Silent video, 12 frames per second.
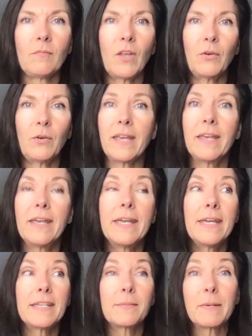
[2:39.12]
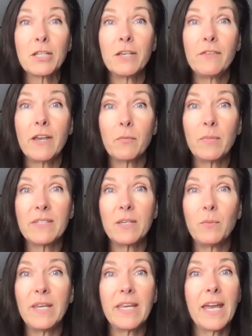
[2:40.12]
Okay. Especially if you have a busy
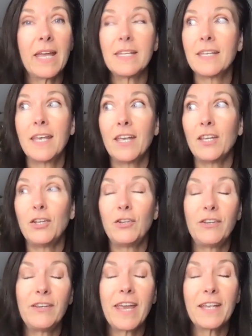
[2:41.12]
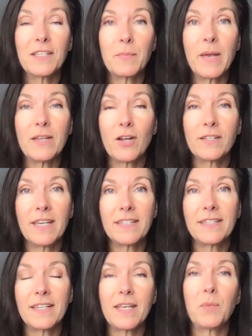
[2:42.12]
weekend, you can't spend all day
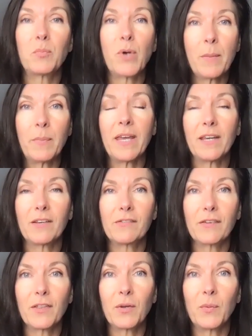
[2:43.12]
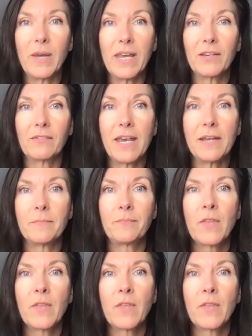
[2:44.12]
Sunday prepping for the week, right?